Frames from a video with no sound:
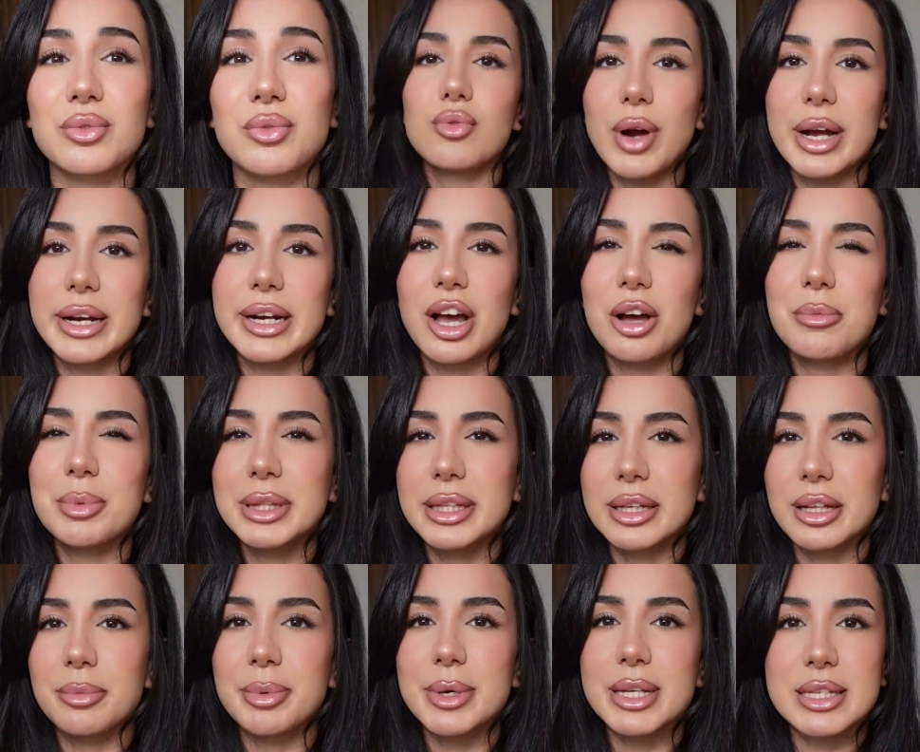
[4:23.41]
Right now I'm a
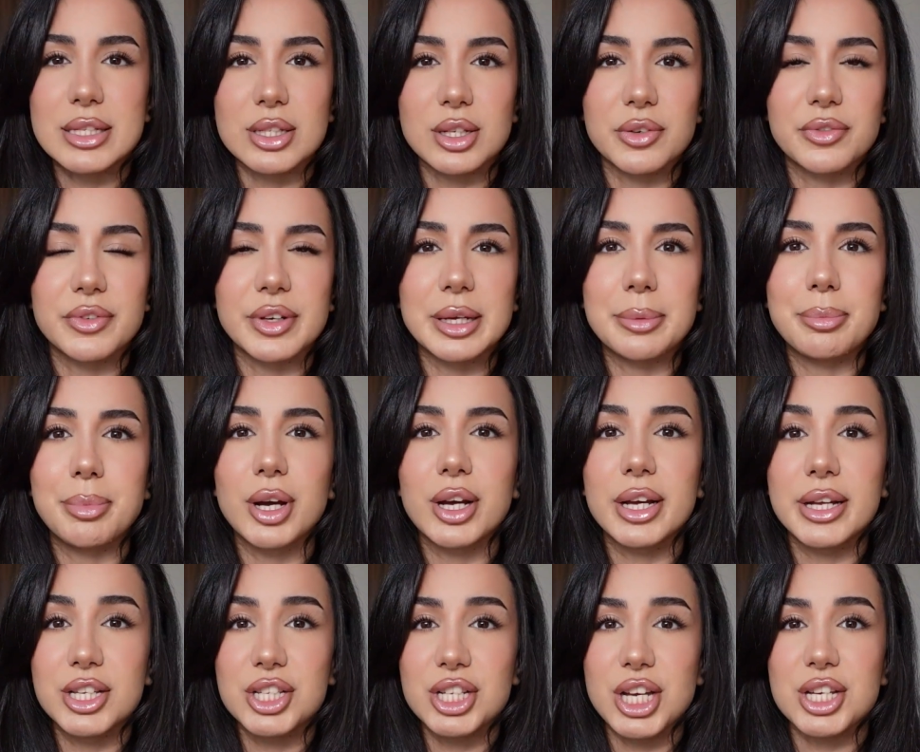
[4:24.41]
little bit stuffy, but
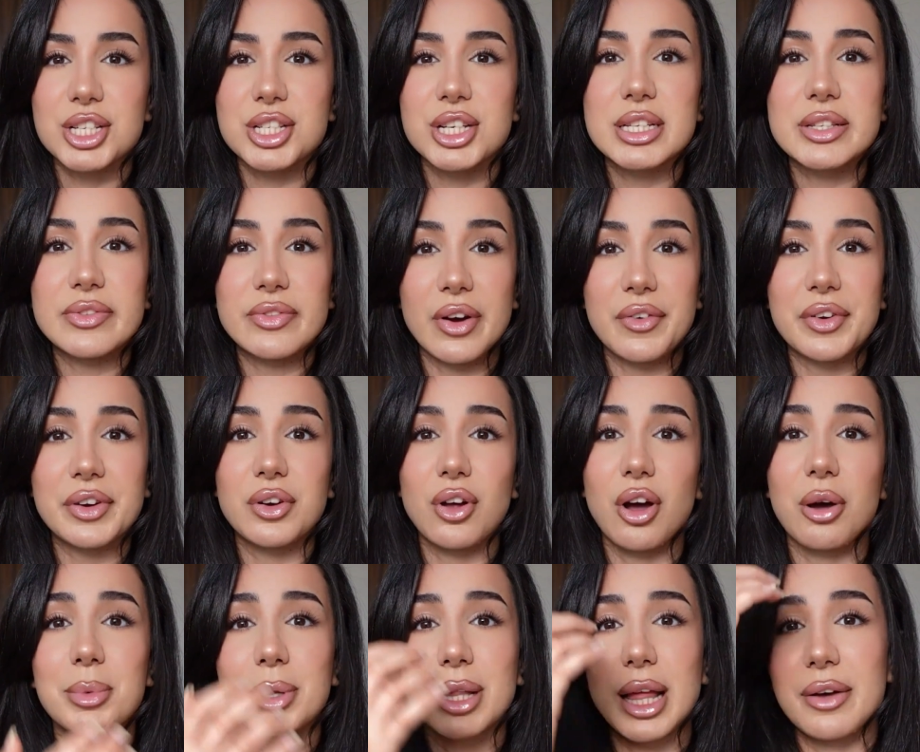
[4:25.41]
congestion is very
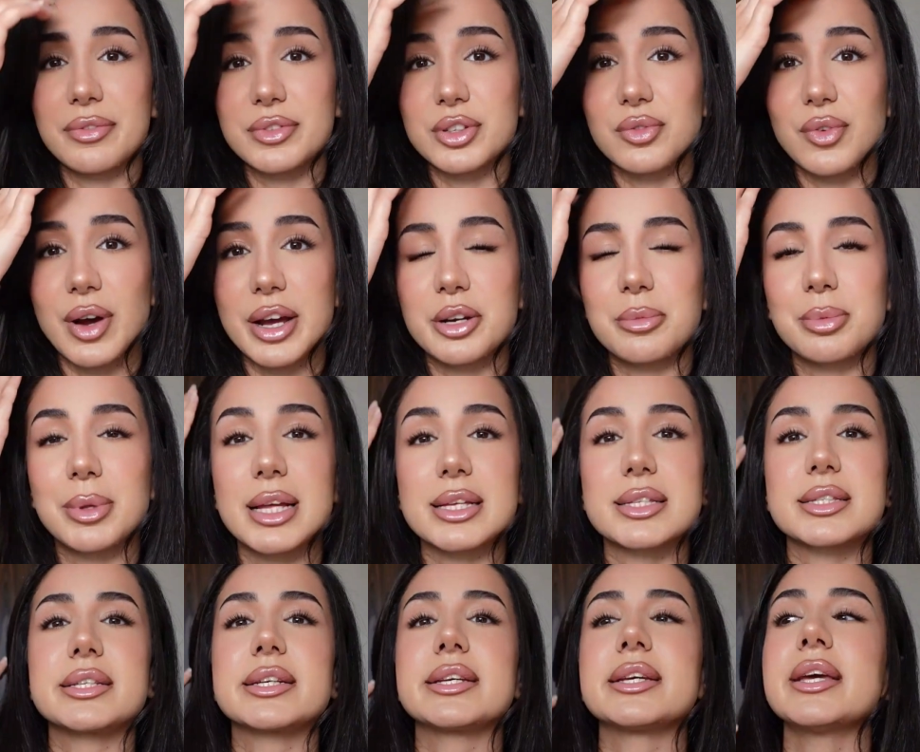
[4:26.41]
normal after
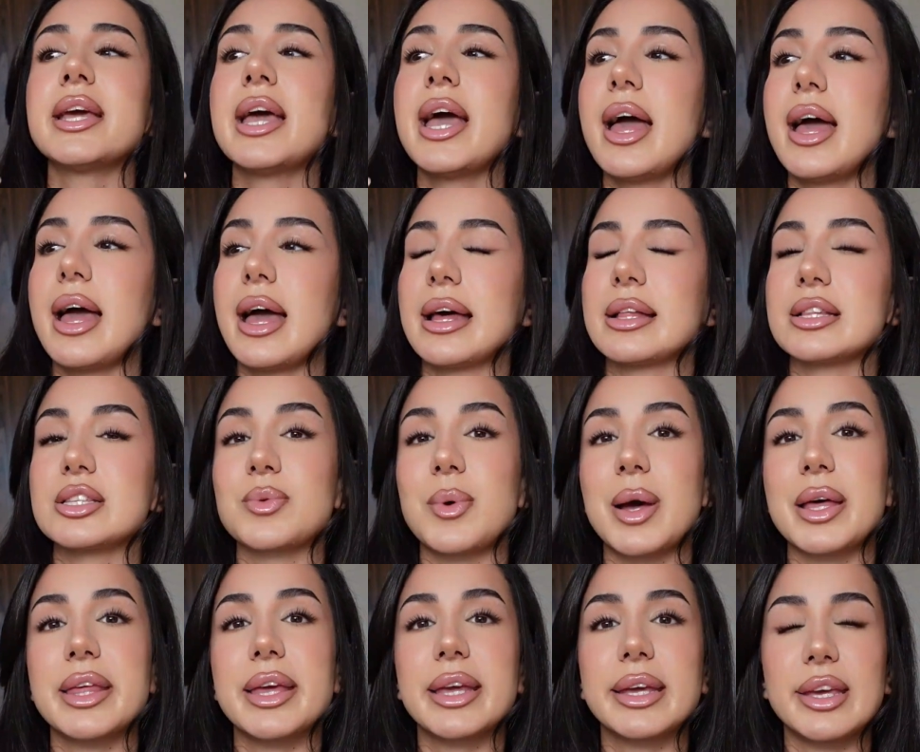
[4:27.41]
rhinoplasty, hence
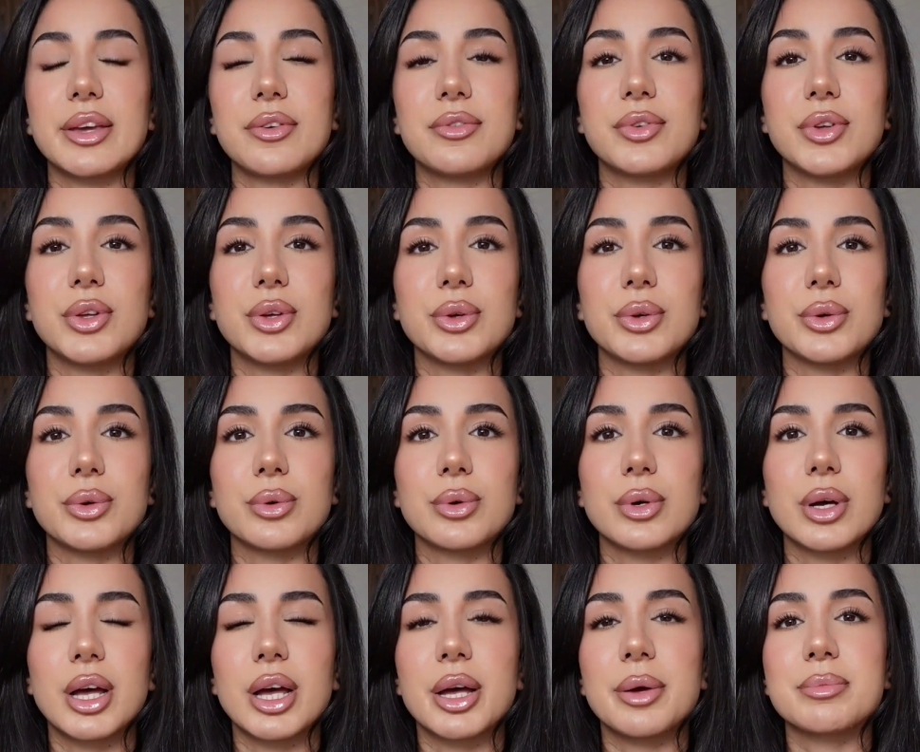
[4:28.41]
why they give you
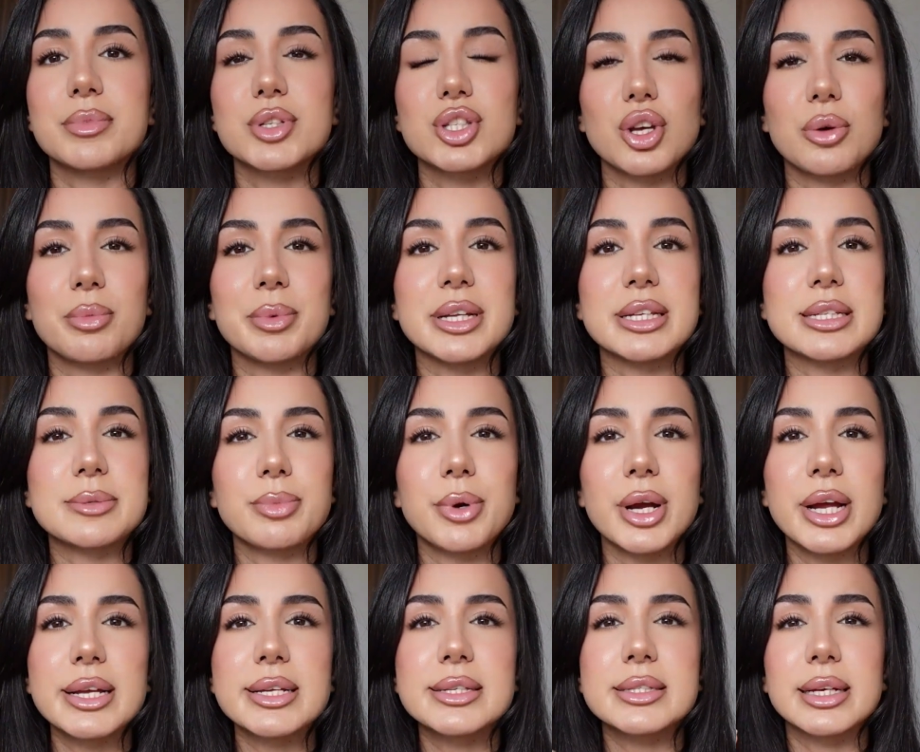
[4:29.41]
so many
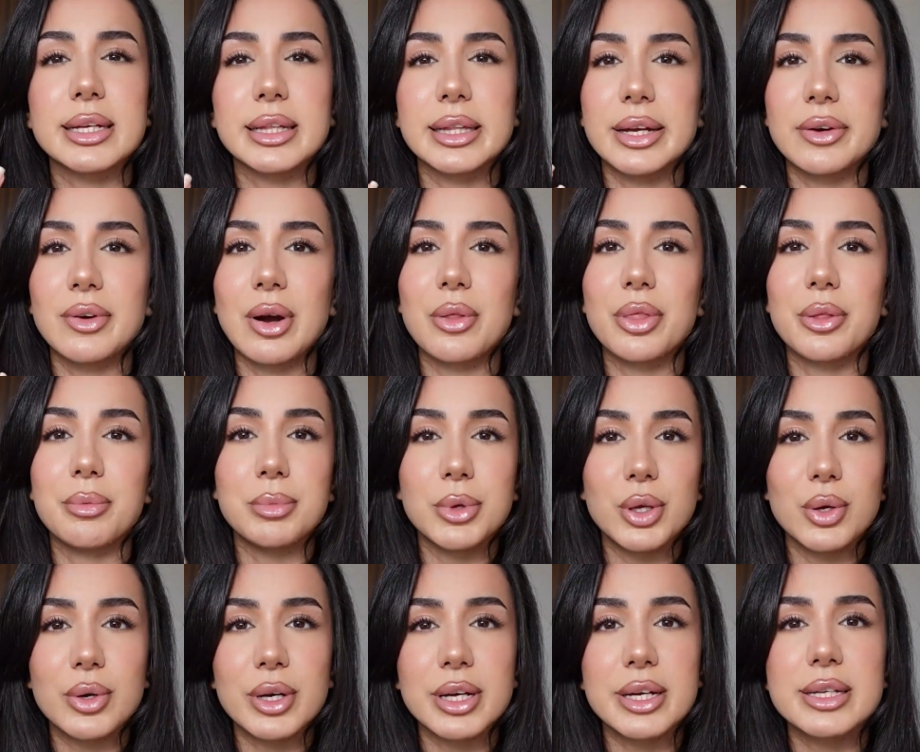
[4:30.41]
sprays to clear out the
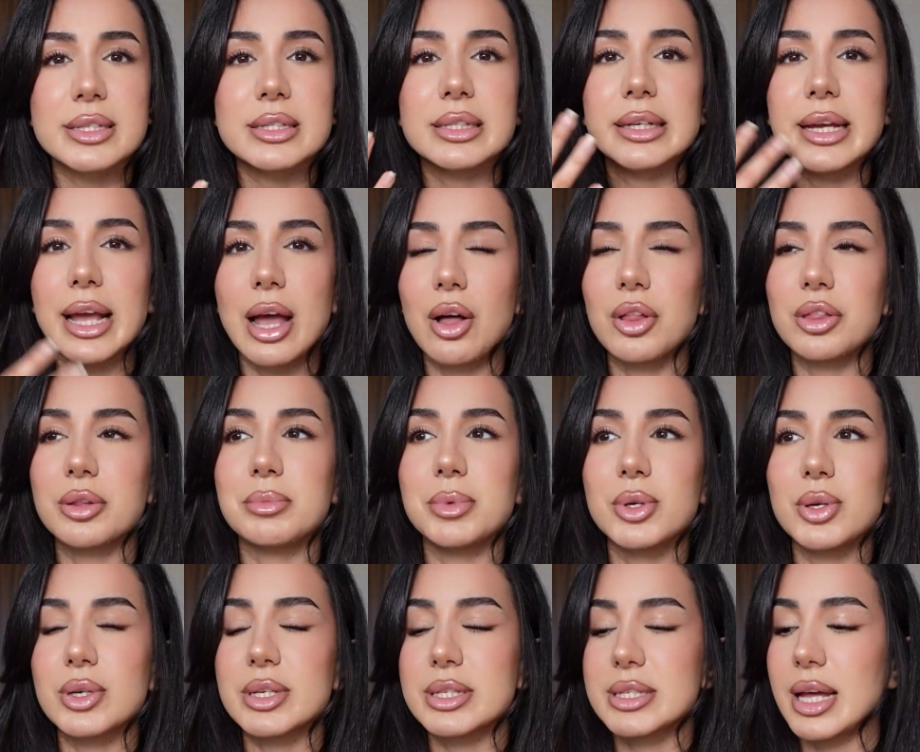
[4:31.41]
mucus and get all the
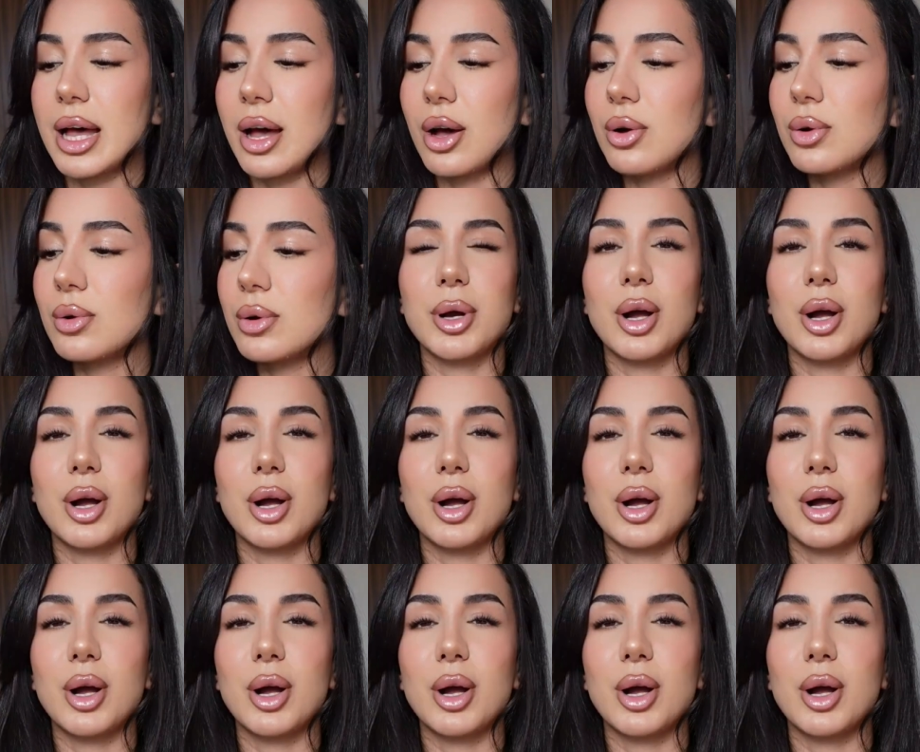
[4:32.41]
mucus out.